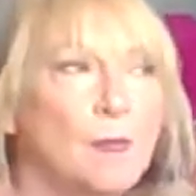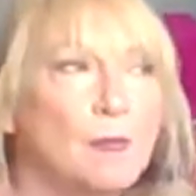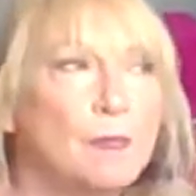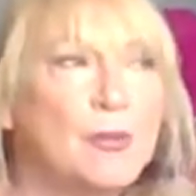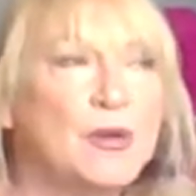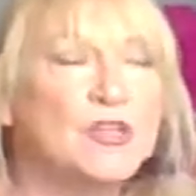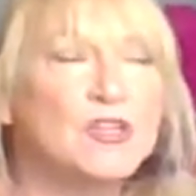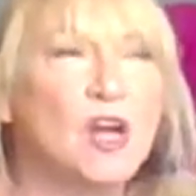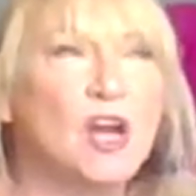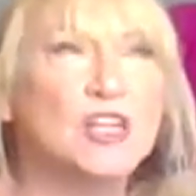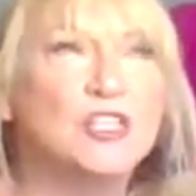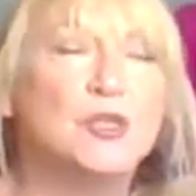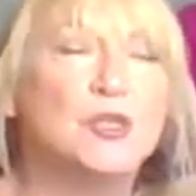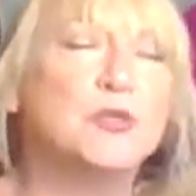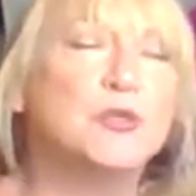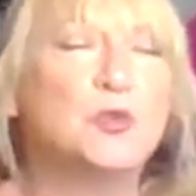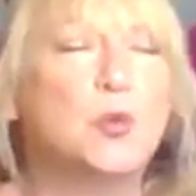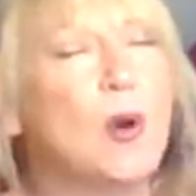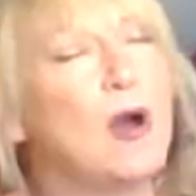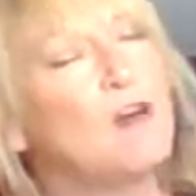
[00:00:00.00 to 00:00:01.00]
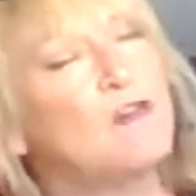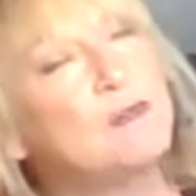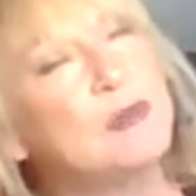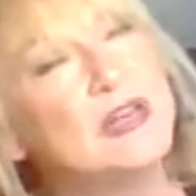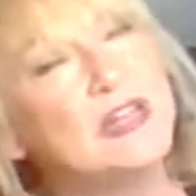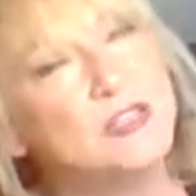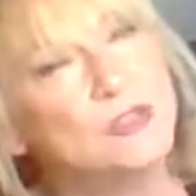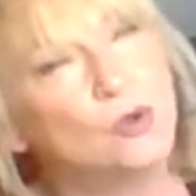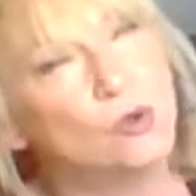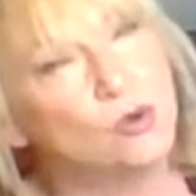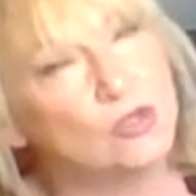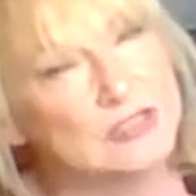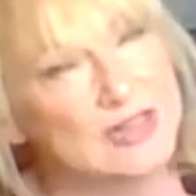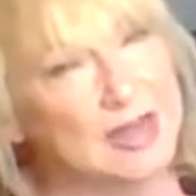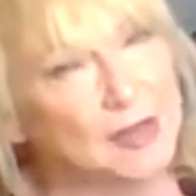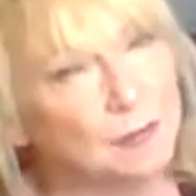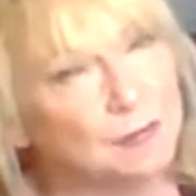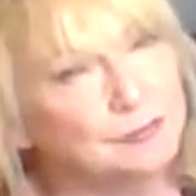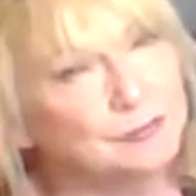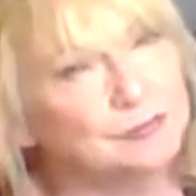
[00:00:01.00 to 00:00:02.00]
but I do a 12-minute talk
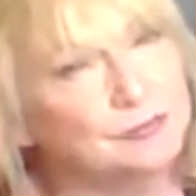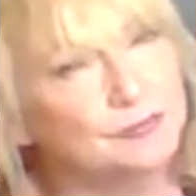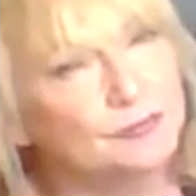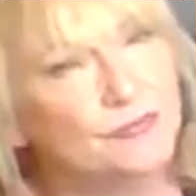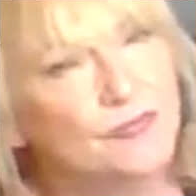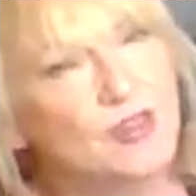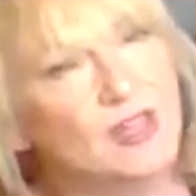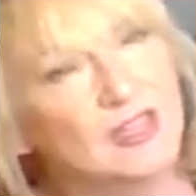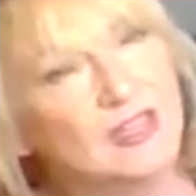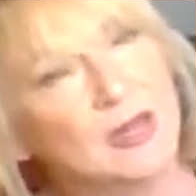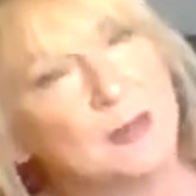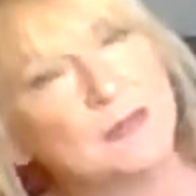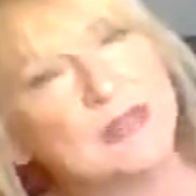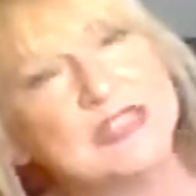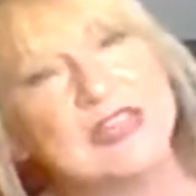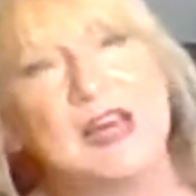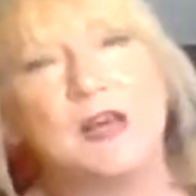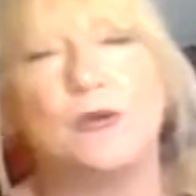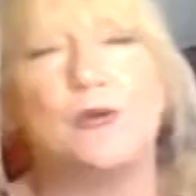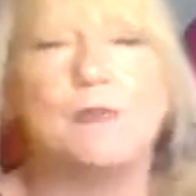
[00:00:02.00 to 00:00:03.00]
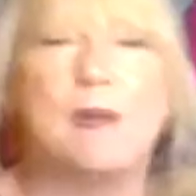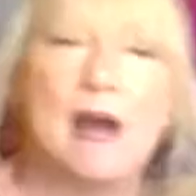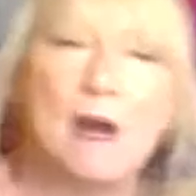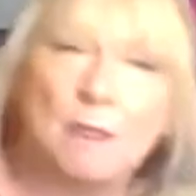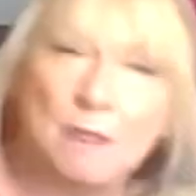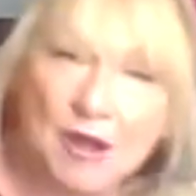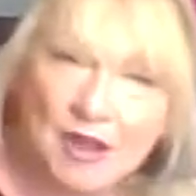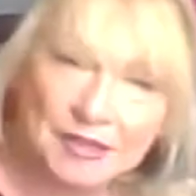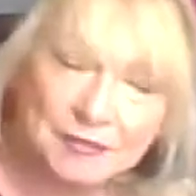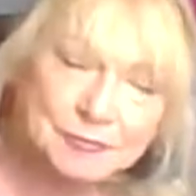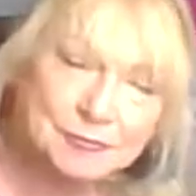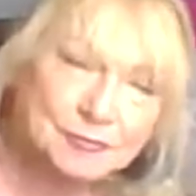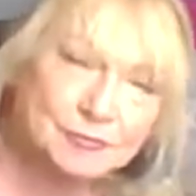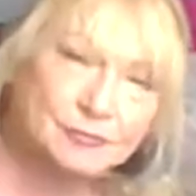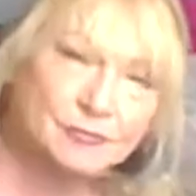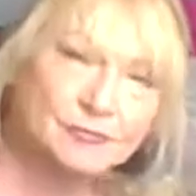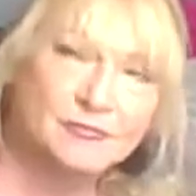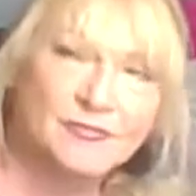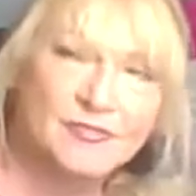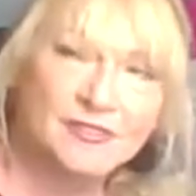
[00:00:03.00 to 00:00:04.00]
down. And let me tell you about my
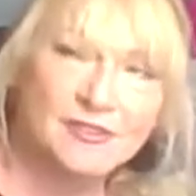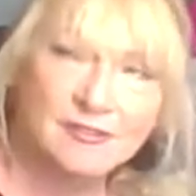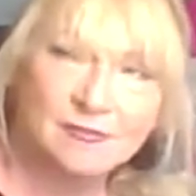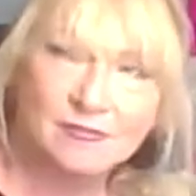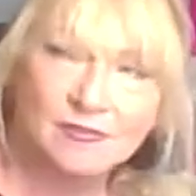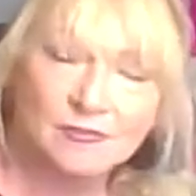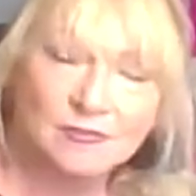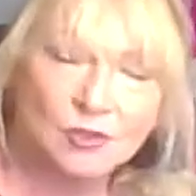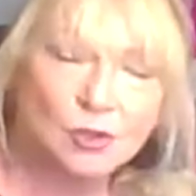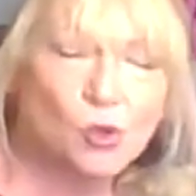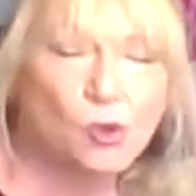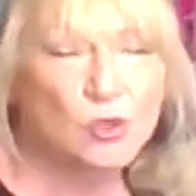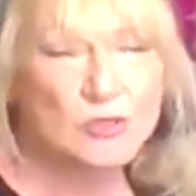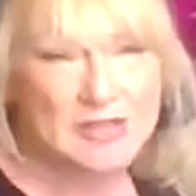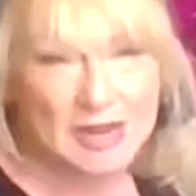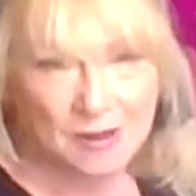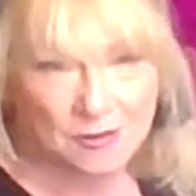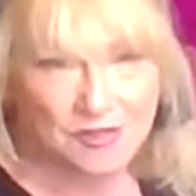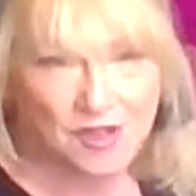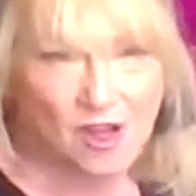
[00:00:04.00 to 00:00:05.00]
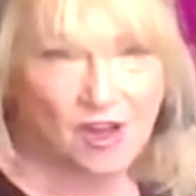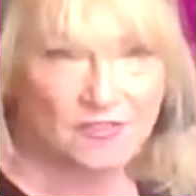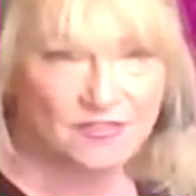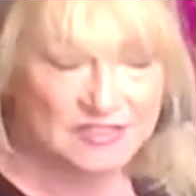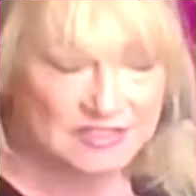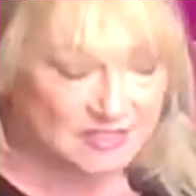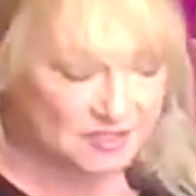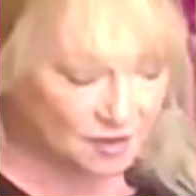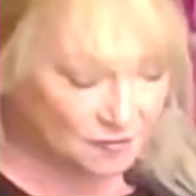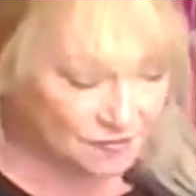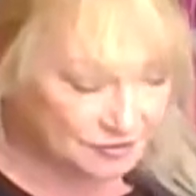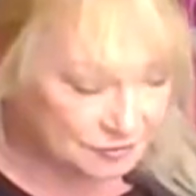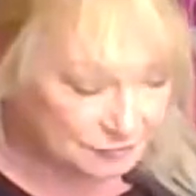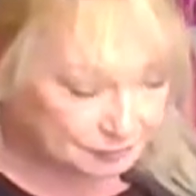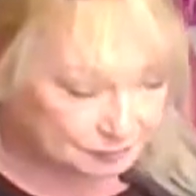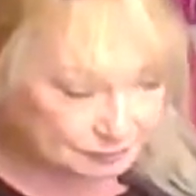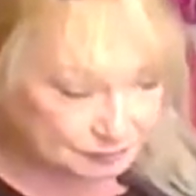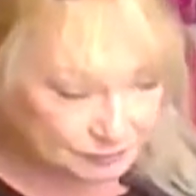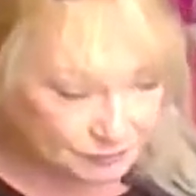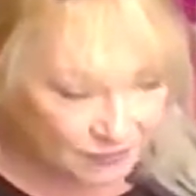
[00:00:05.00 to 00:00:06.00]
talk down that I've discovered.
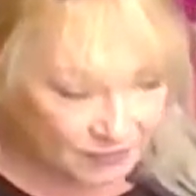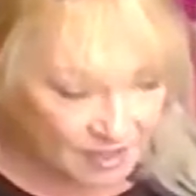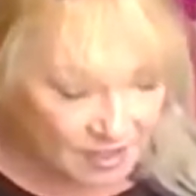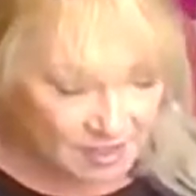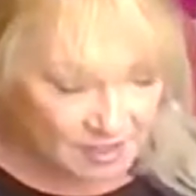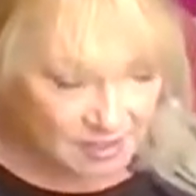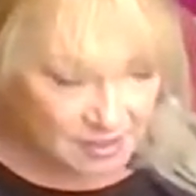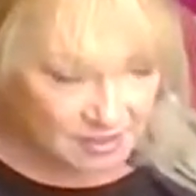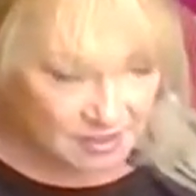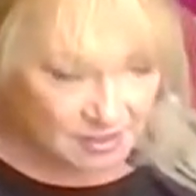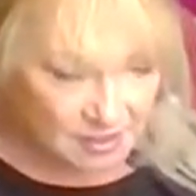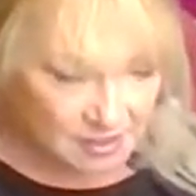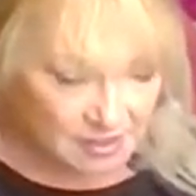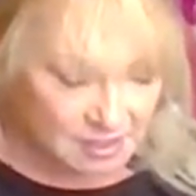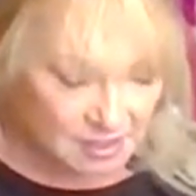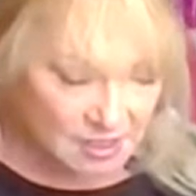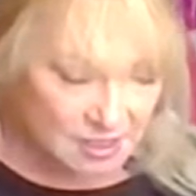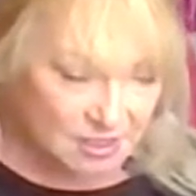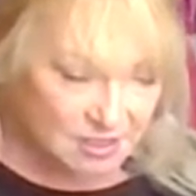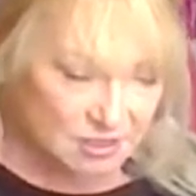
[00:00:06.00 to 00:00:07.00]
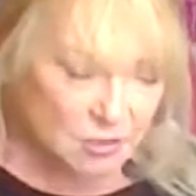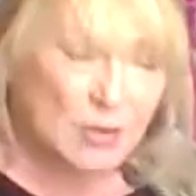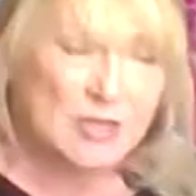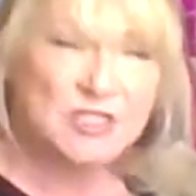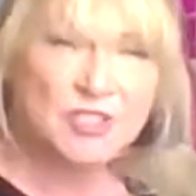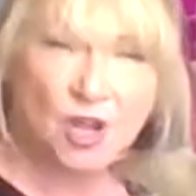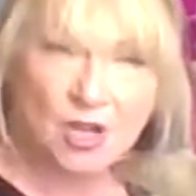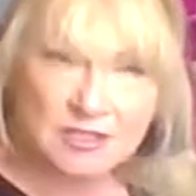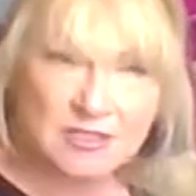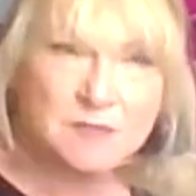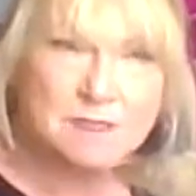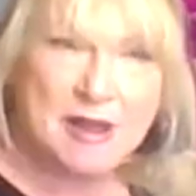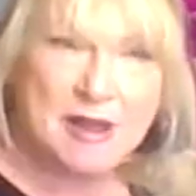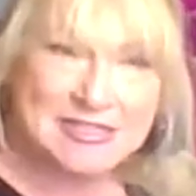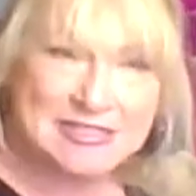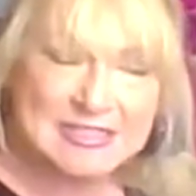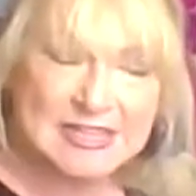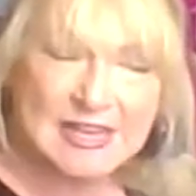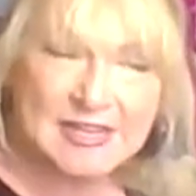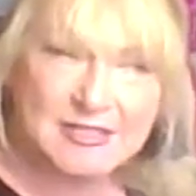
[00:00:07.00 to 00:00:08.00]
So I started
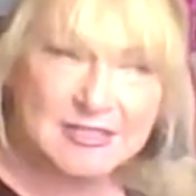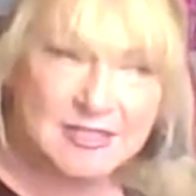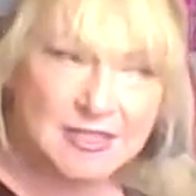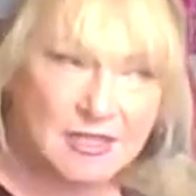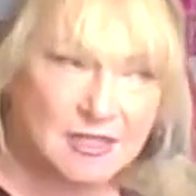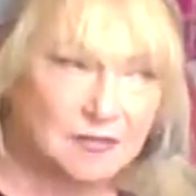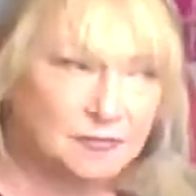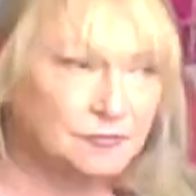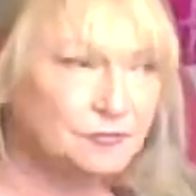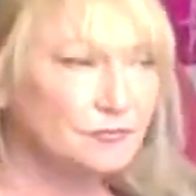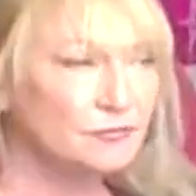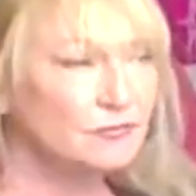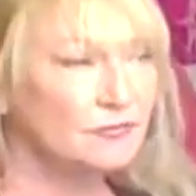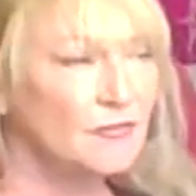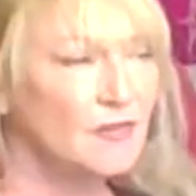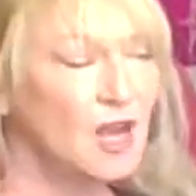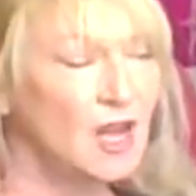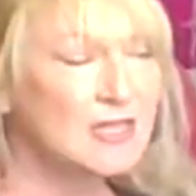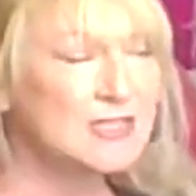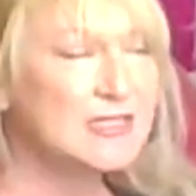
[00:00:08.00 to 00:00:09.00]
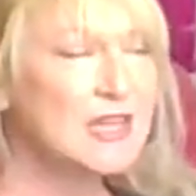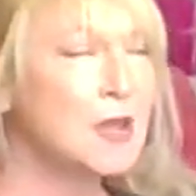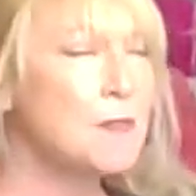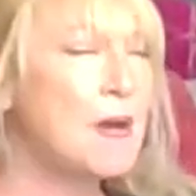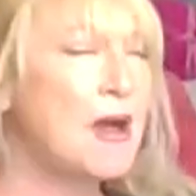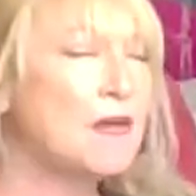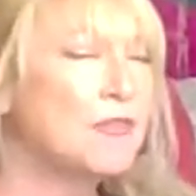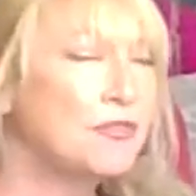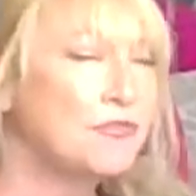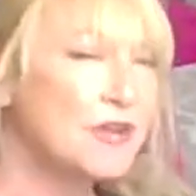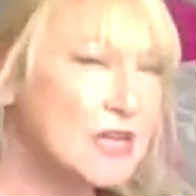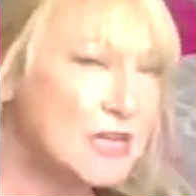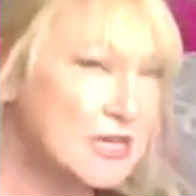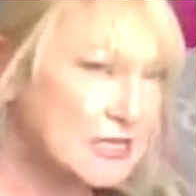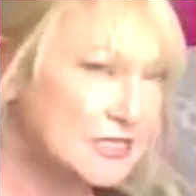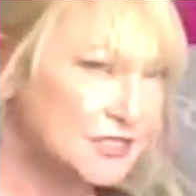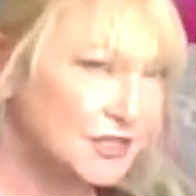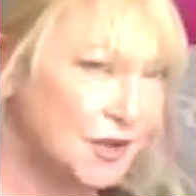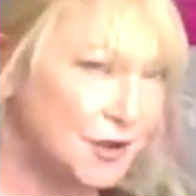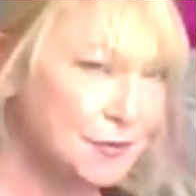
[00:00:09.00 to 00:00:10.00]
meditating, I'd say about 3
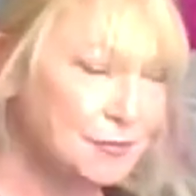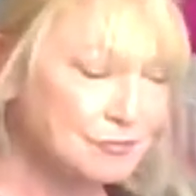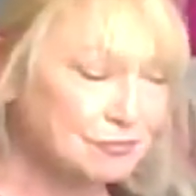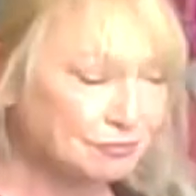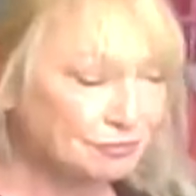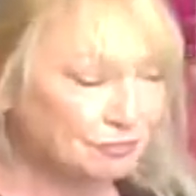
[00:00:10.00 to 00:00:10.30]
years ago.